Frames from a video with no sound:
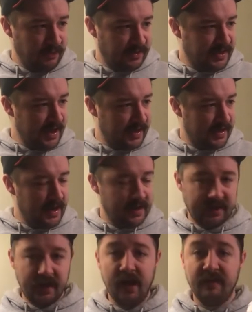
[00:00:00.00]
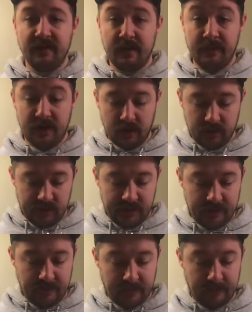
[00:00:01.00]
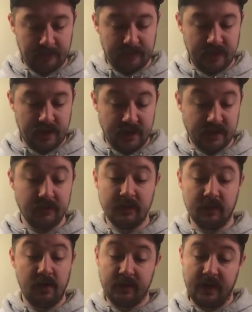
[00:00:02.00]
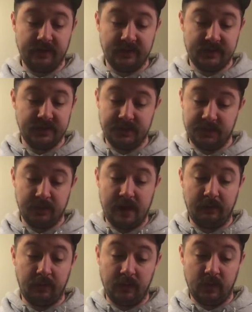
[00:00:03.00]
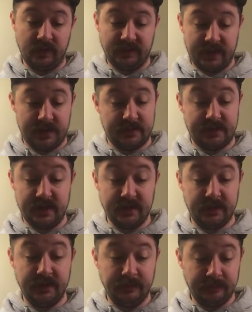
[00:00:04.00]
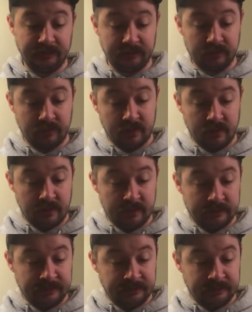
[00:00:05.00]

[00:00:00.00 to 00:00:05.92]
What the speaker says: You know, something that was taken out of the oven a bit early. And don't get me wrong, I think this is probably what they intended.